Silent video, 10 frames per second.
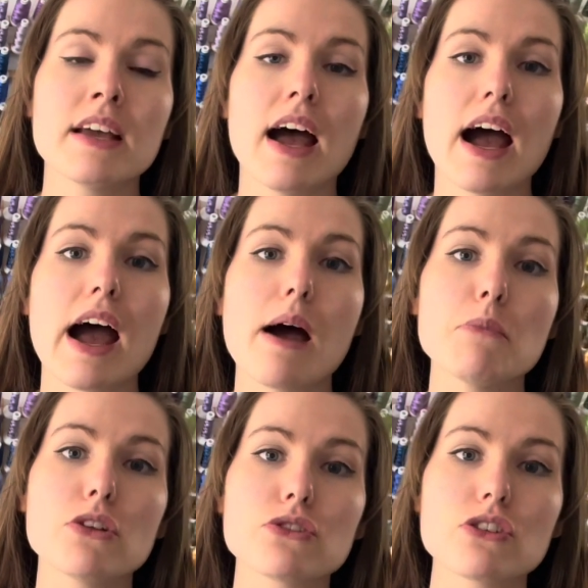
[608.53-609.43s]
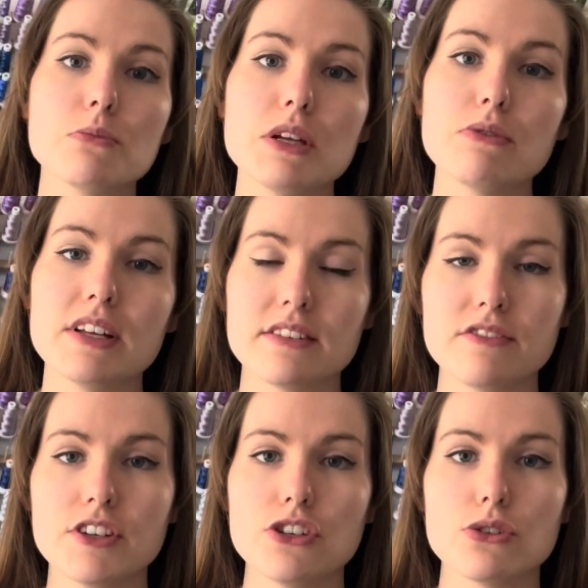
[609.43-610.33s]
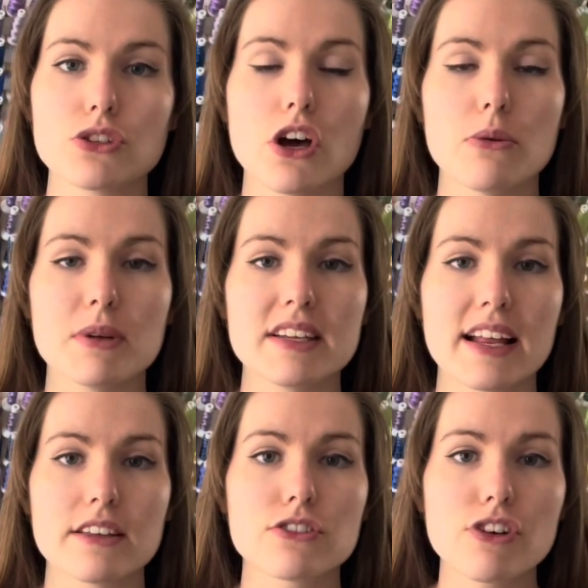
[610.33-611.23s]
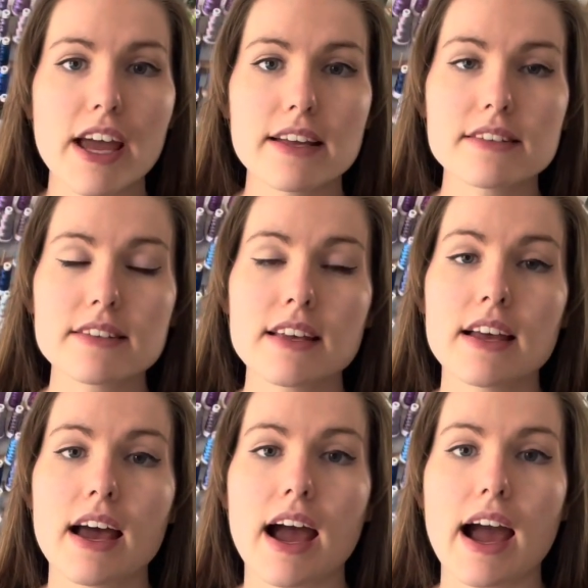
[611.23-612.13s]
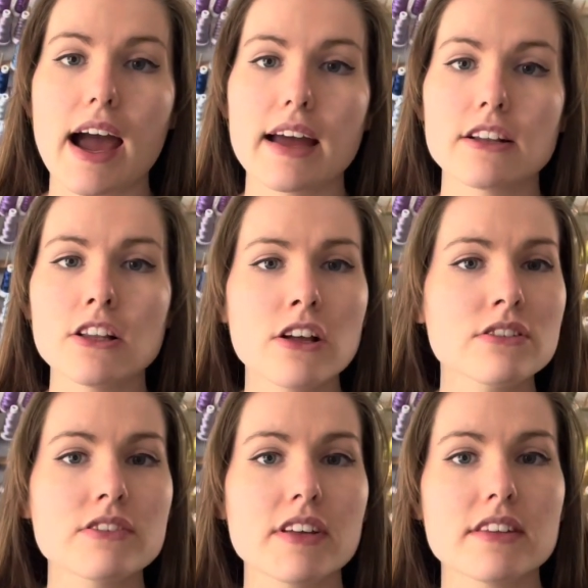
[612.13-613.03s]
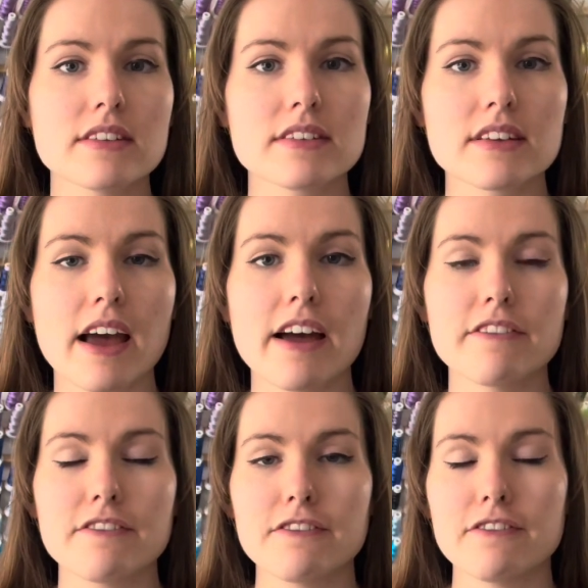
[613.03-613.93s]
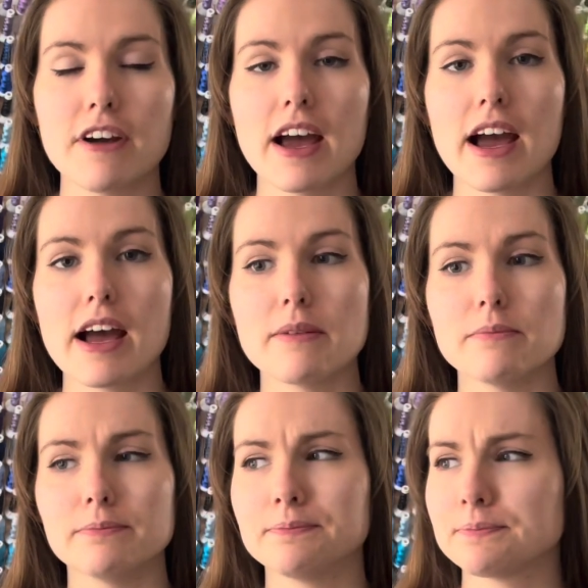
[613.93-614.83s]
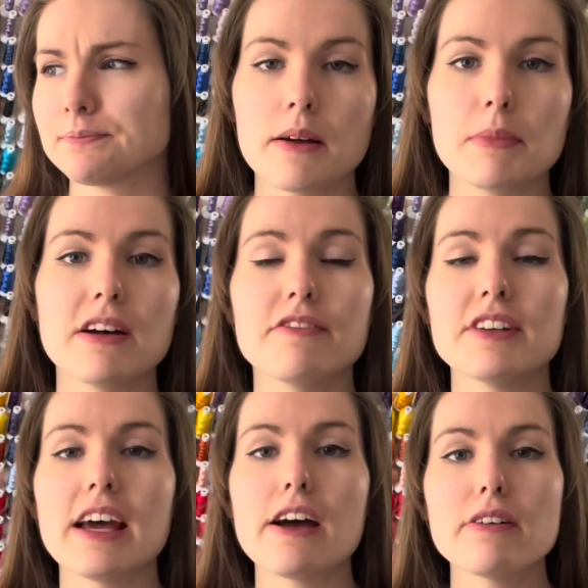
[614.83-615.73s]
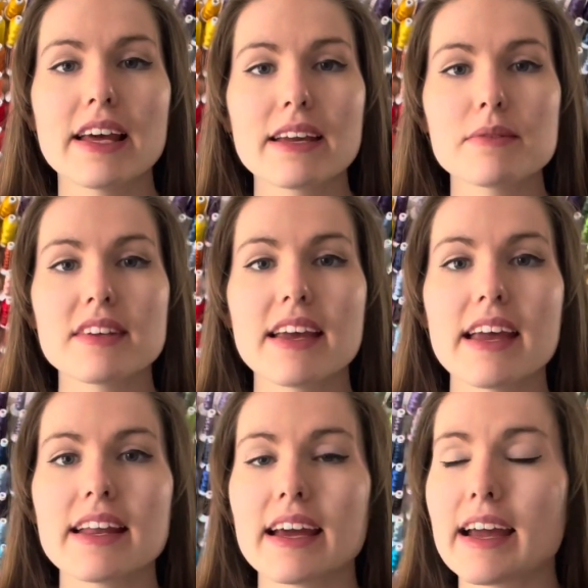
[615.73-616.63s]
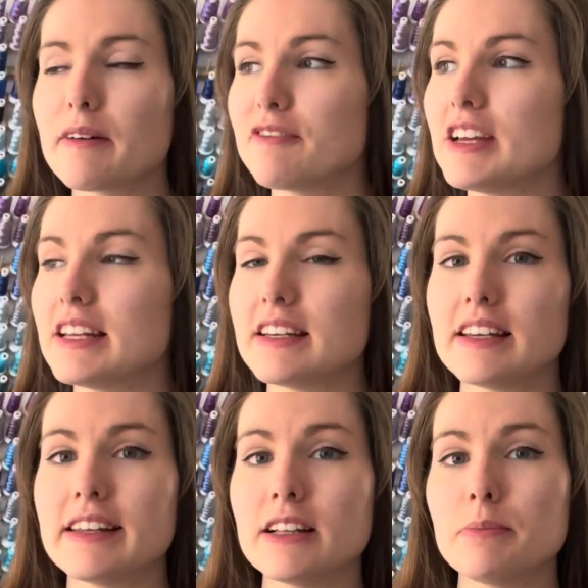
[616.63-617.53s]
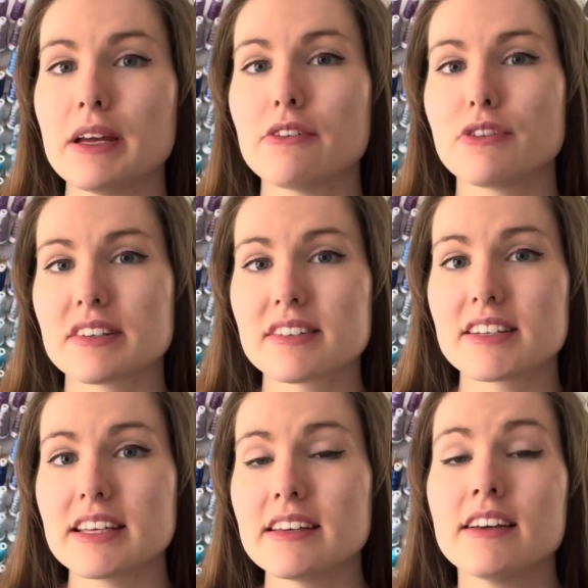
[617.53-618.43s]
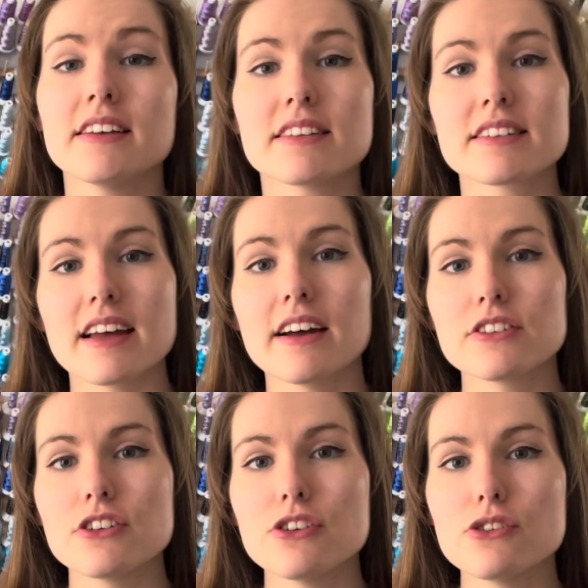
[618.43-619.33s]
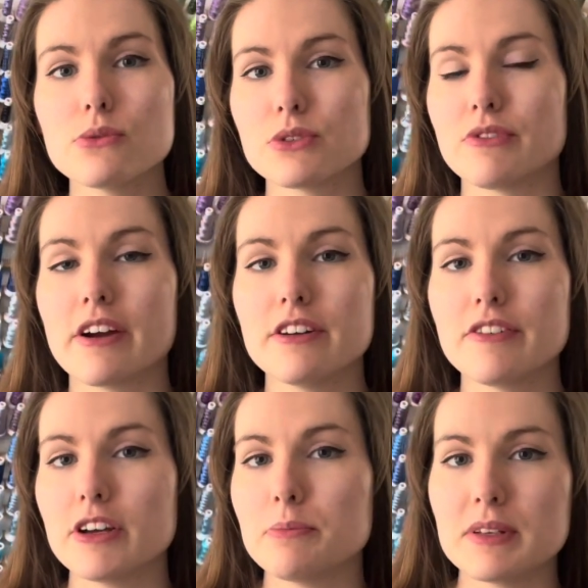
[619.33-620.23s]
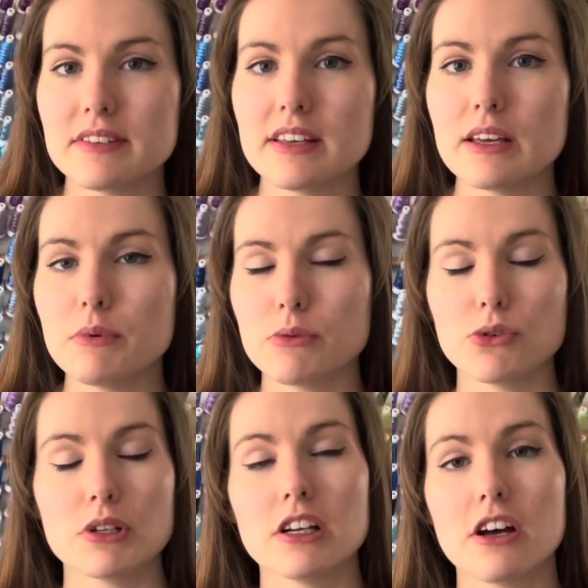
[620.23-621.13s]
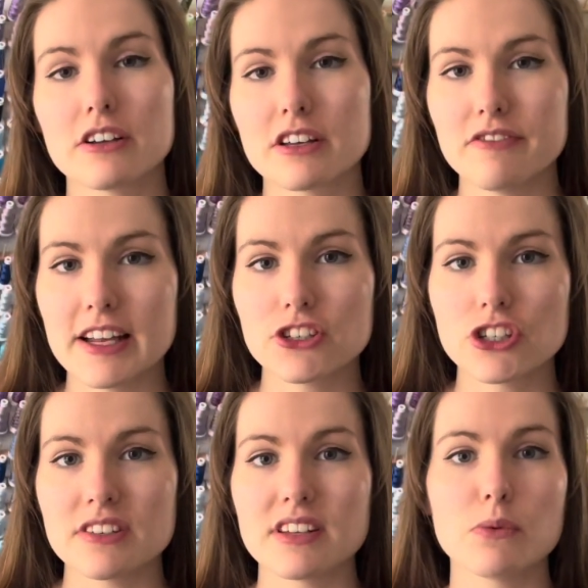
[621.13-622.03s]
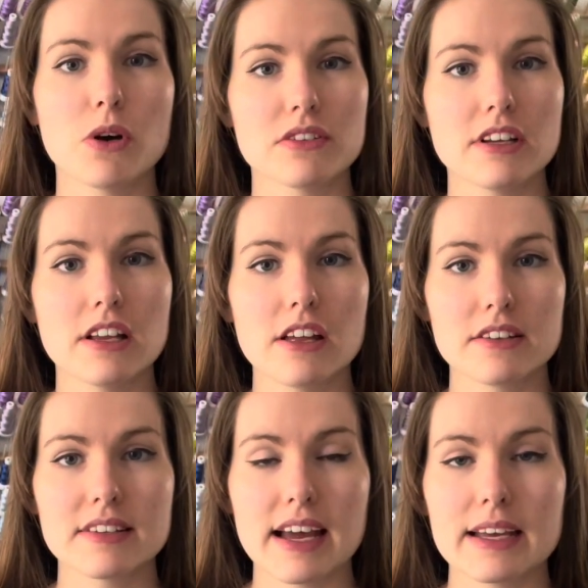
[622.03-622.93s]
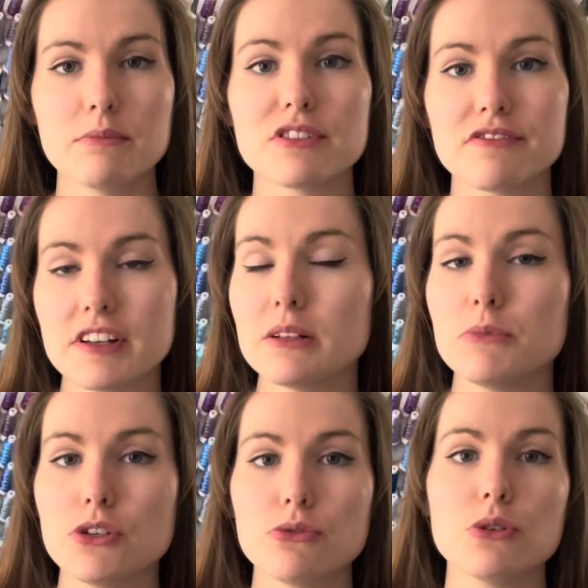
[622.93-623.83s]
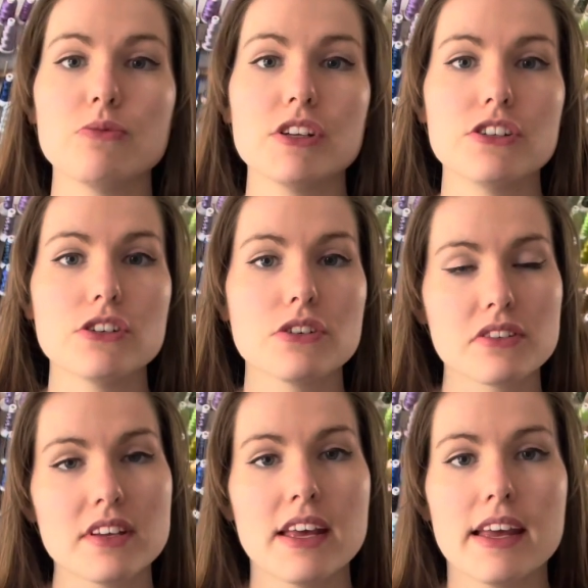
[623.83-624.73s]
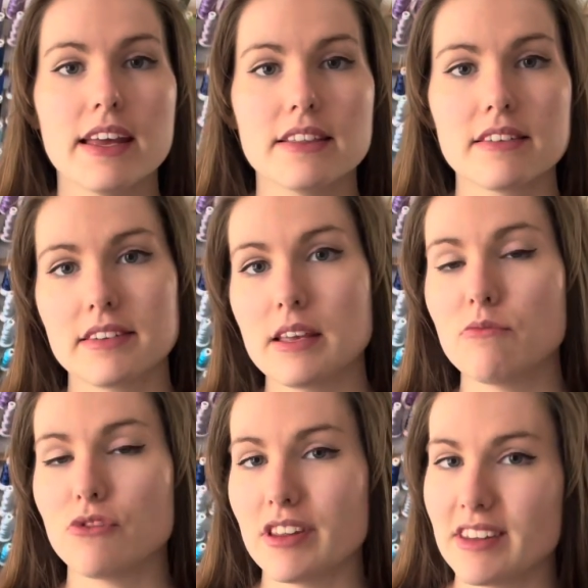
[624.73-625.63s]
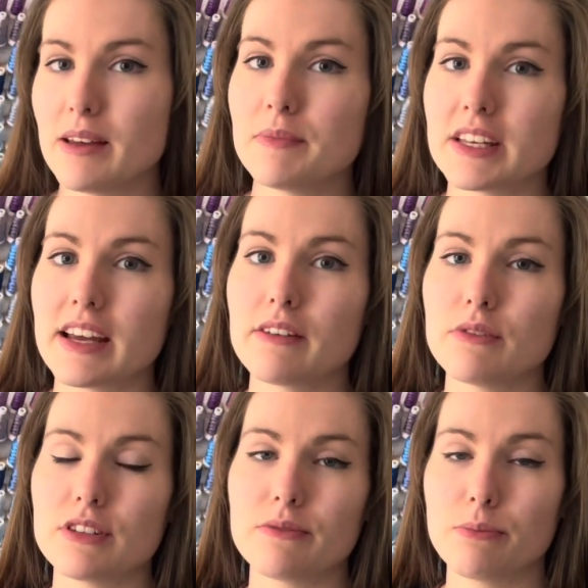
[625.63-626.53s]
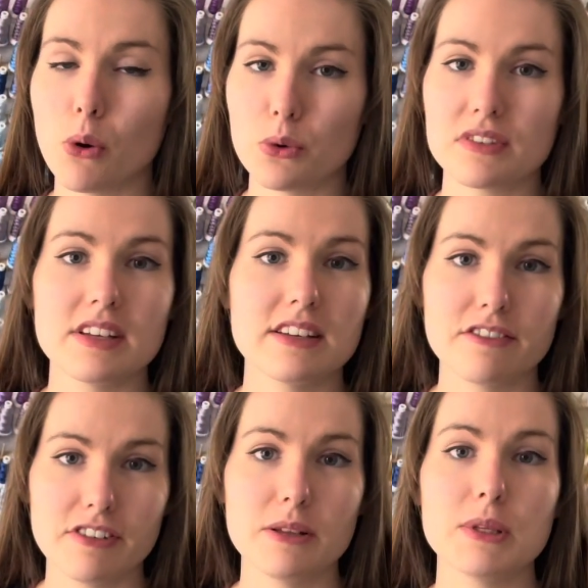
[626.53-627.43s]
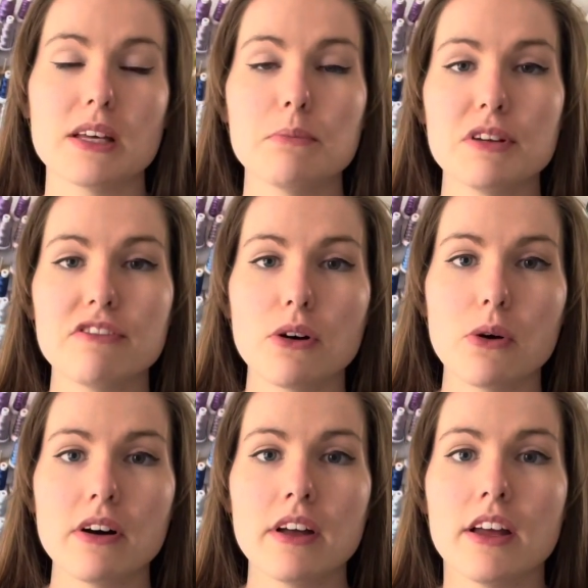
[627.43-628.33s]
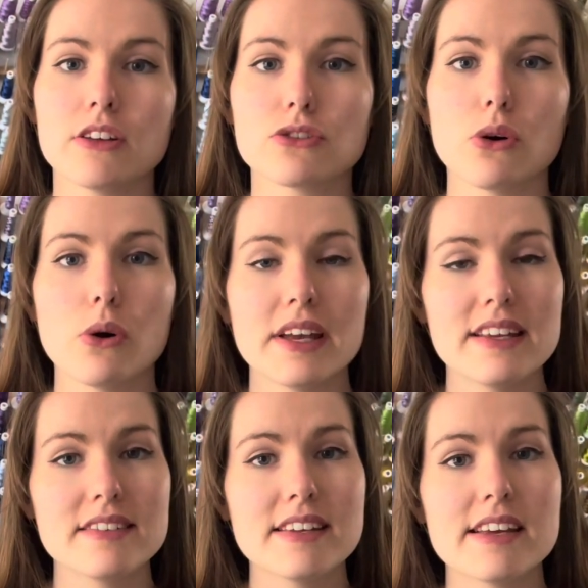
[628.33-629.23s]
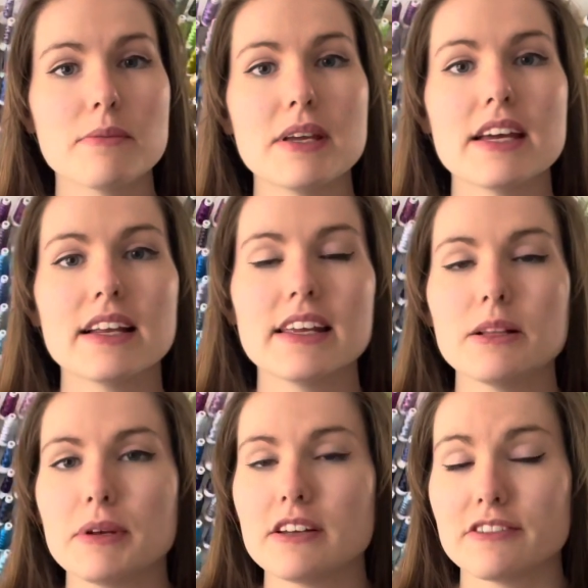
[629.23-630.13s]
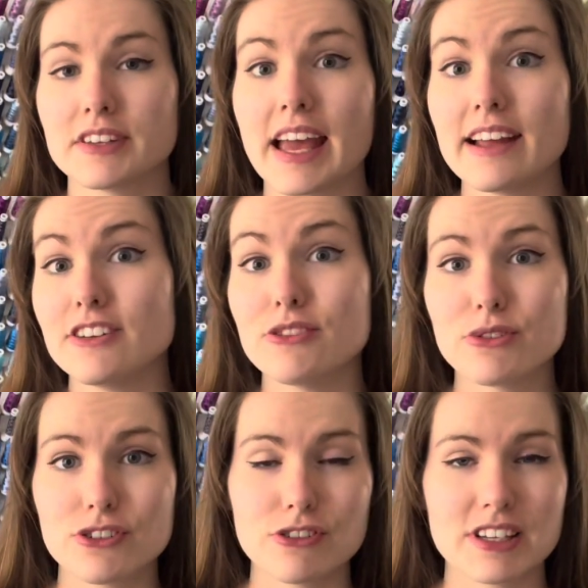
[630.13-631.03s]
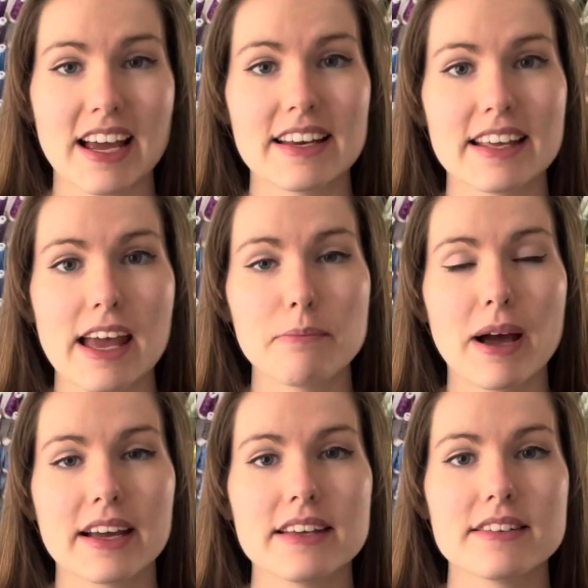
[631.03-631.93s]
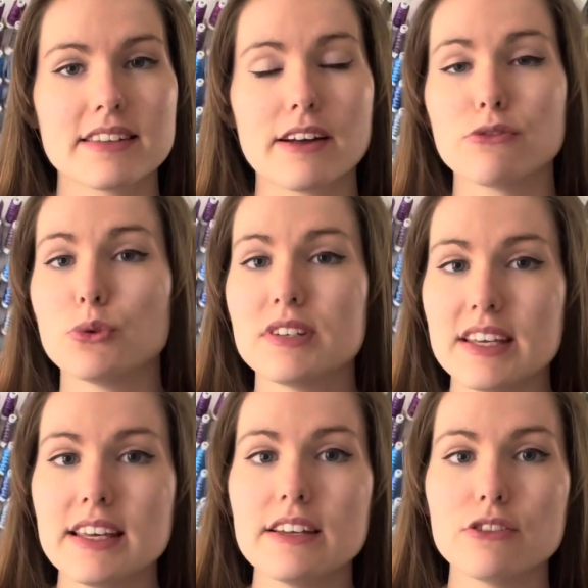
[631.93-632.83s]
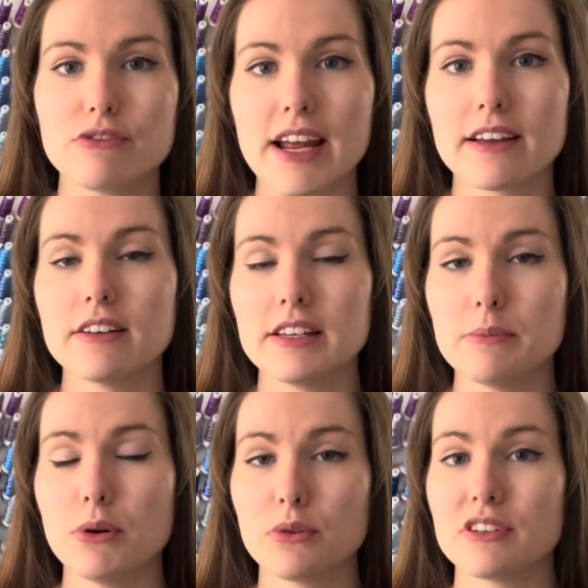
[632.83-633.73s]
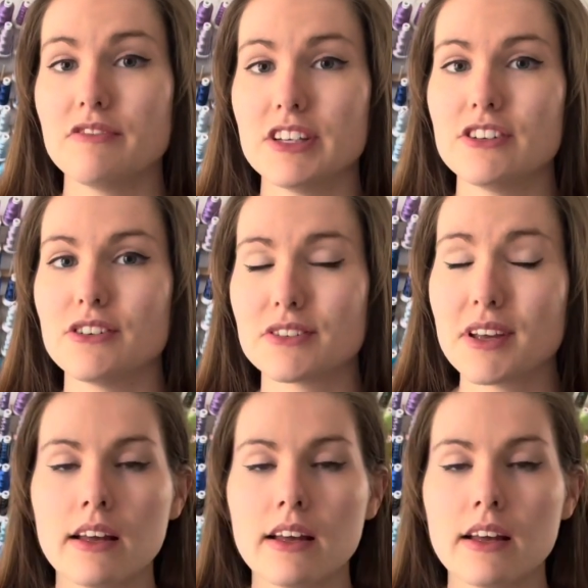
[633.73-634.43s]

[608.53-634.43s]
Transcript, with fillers: Uh, I'm also going to be releasing videos on metallic threads and lots of other stuff. Um, but for now, like I'm saying, I am feeling a little bit rusty. The start of the year was very, very busy. We were doing a lot of conventions. There wasn't a lot of time to film YouTube videos in the same rhythm that I was posting and filming them before. So it is taking me a little bit of getting used to to kind of get back into that routine of regularly posting videos.